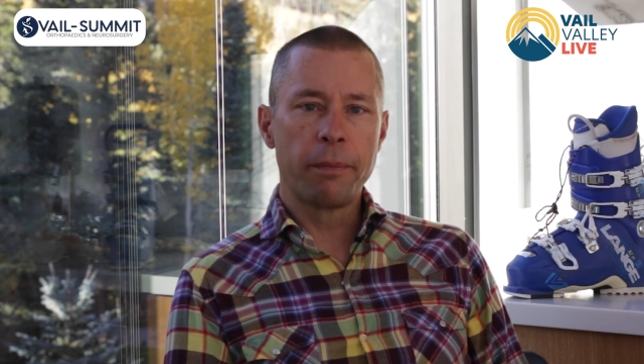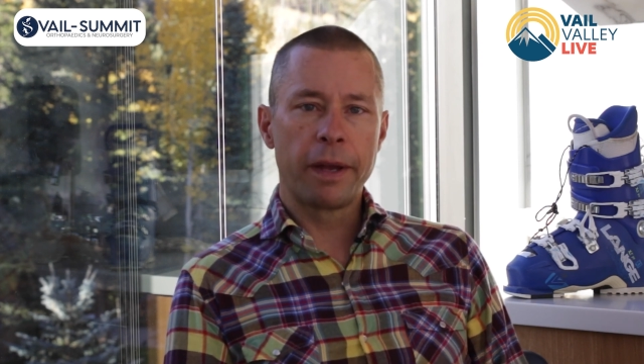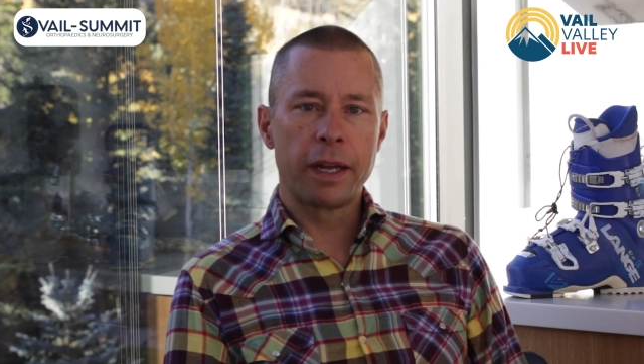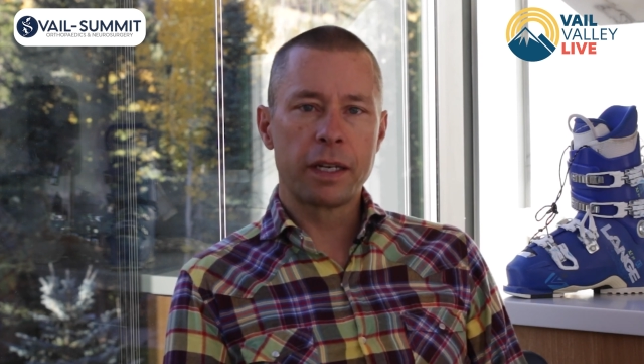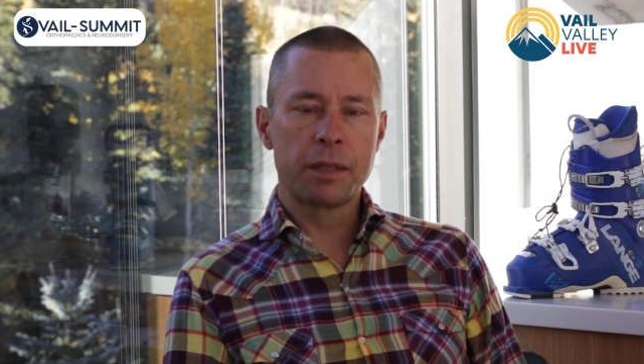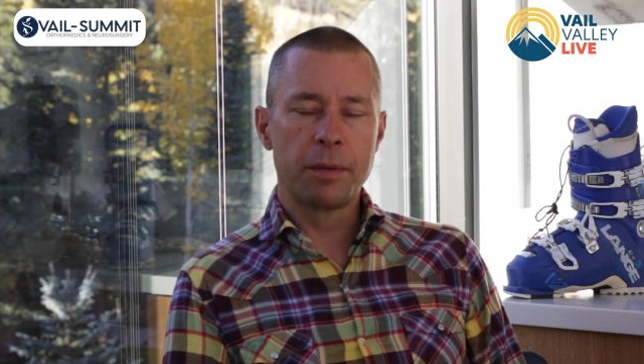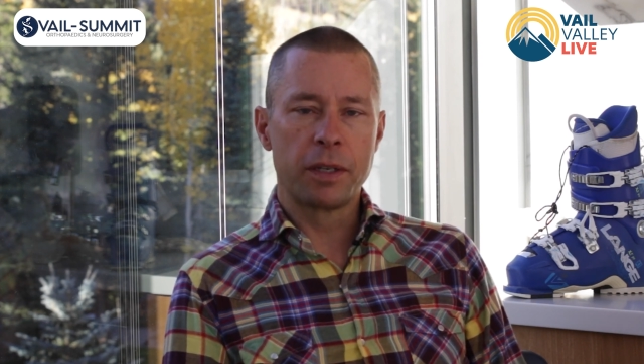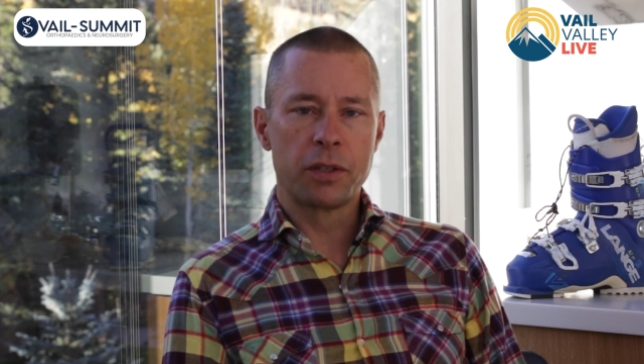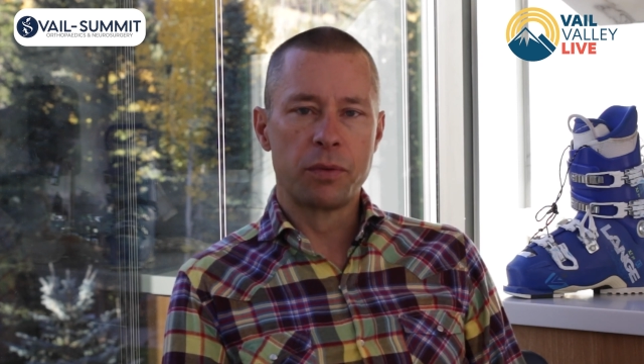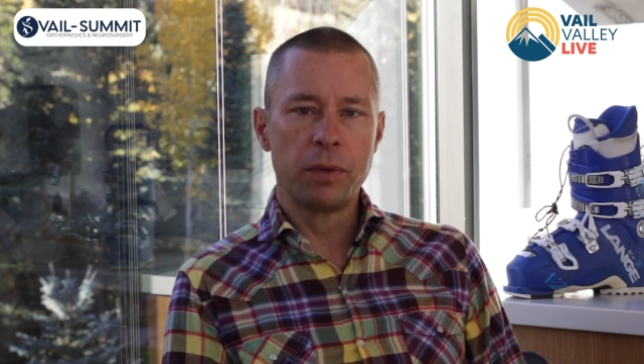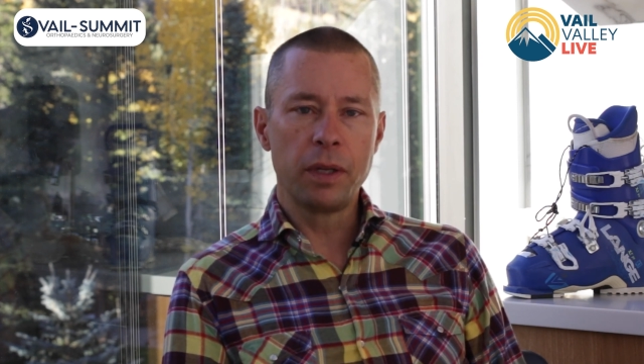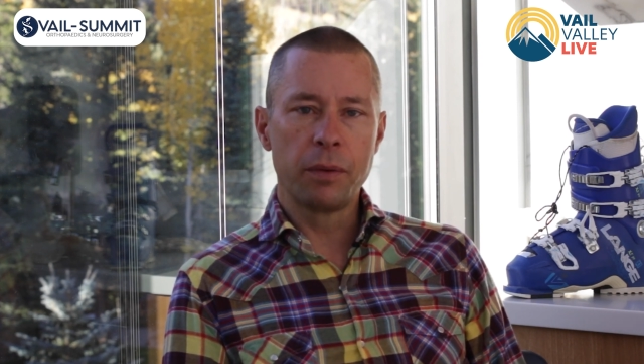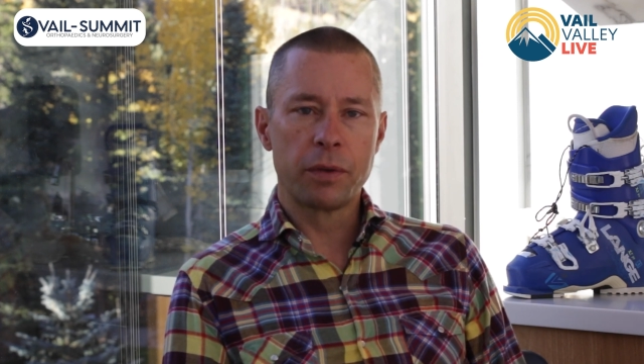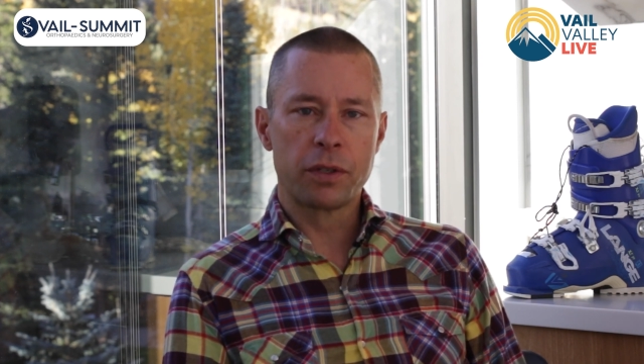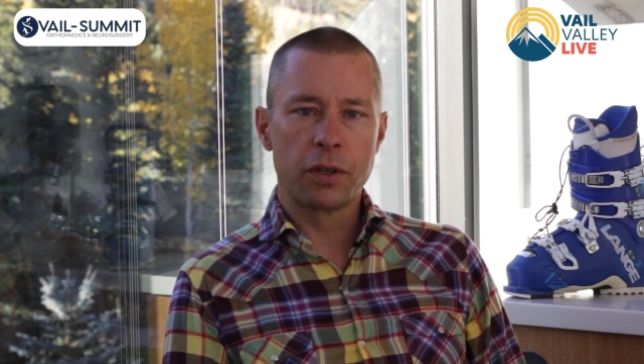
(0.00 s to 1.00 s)
management is
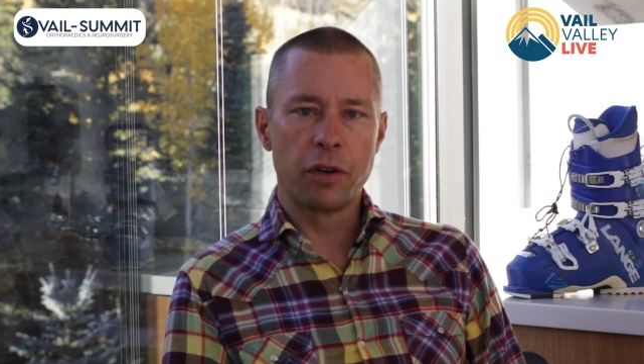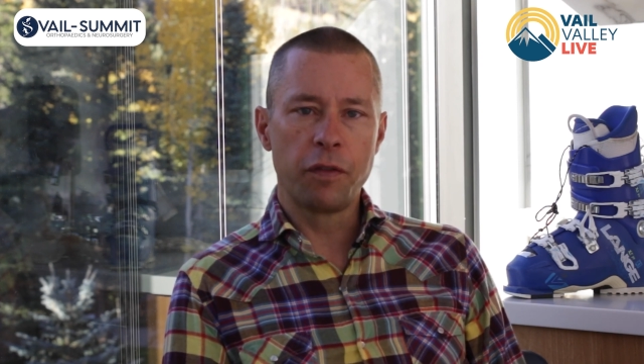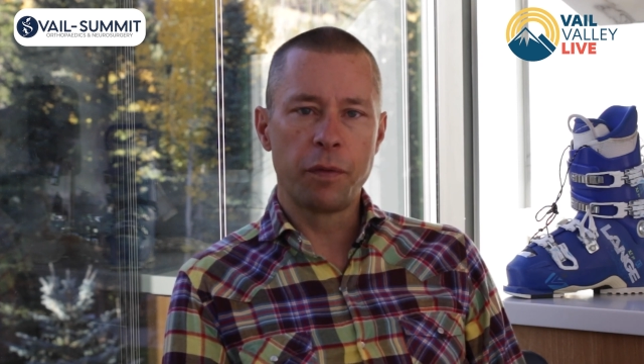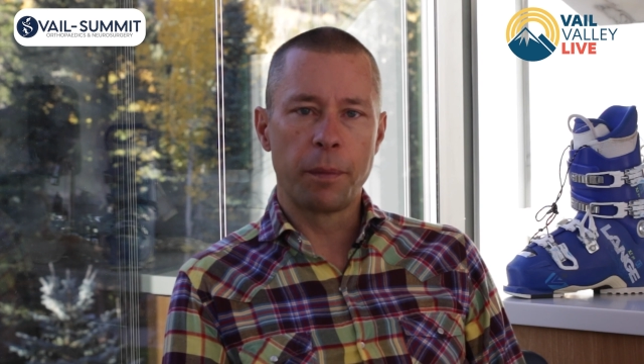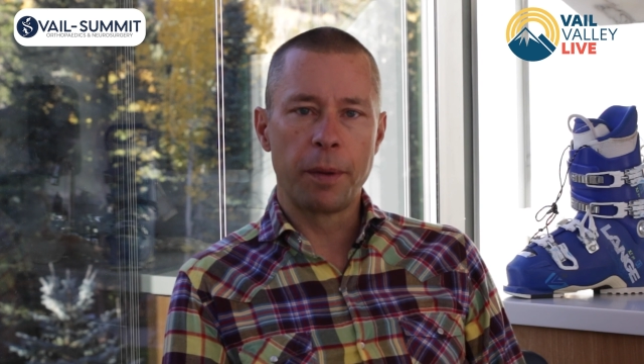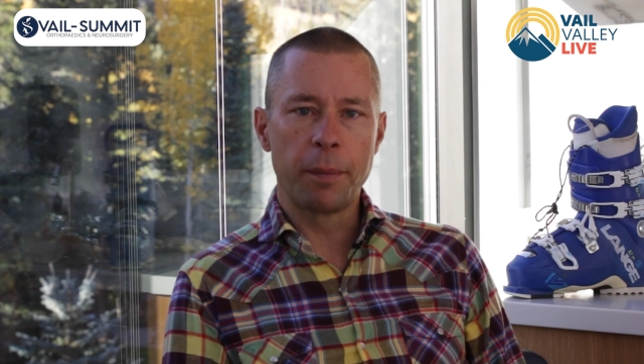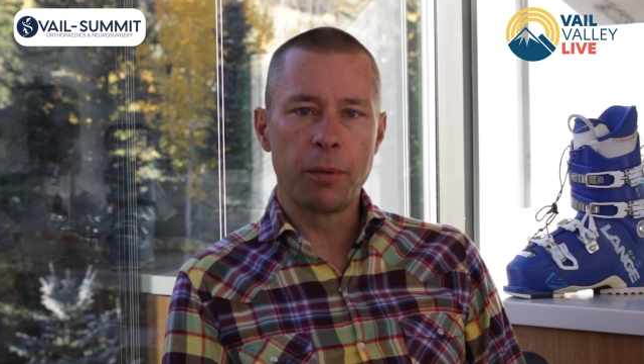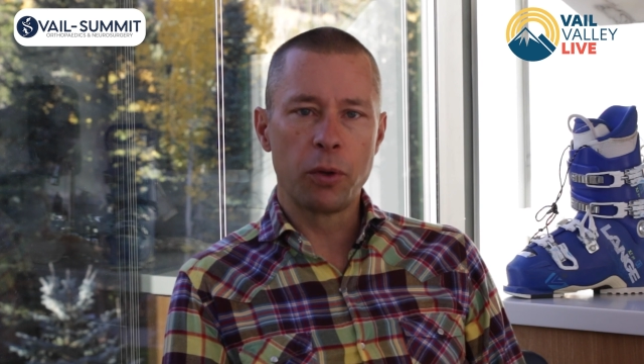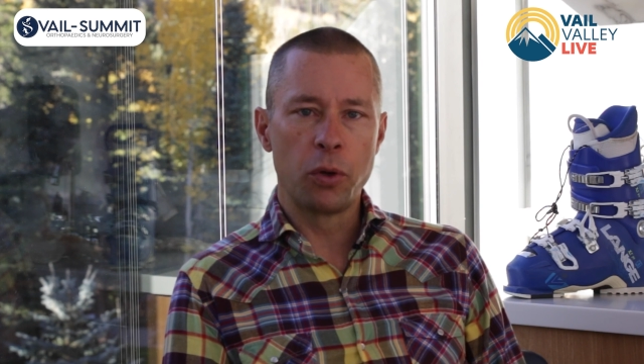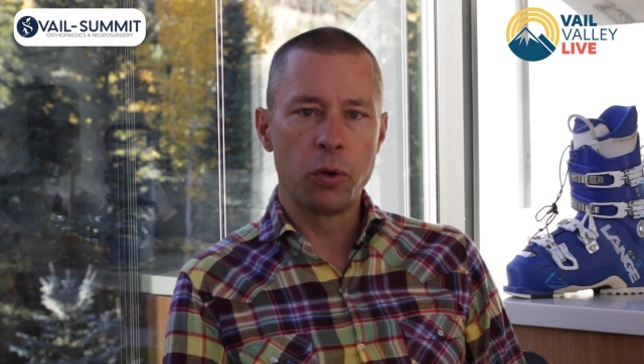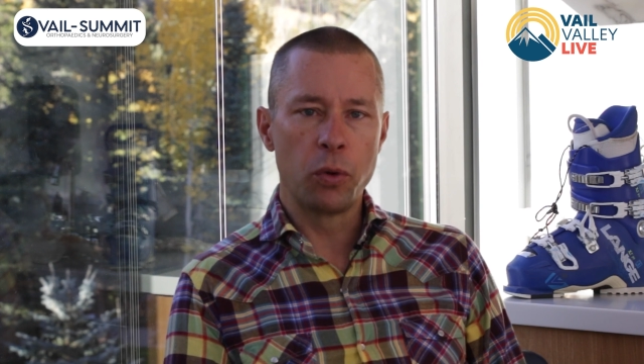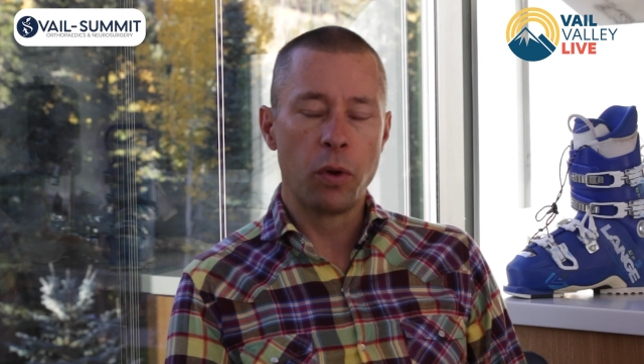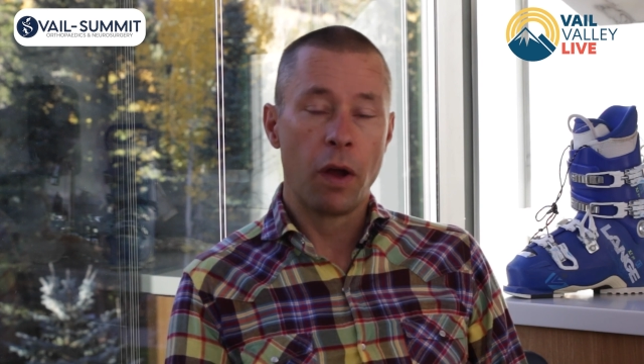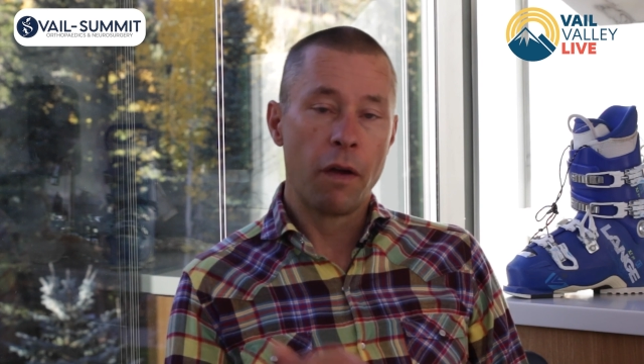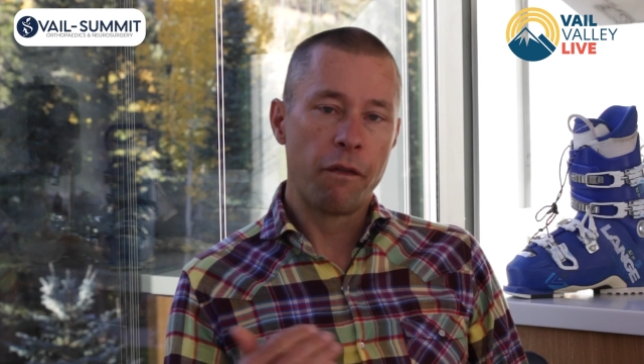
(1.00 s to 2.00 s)
really reserved for people
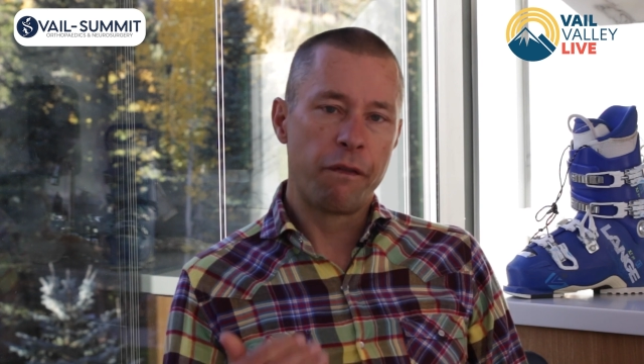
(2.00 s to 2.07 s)
who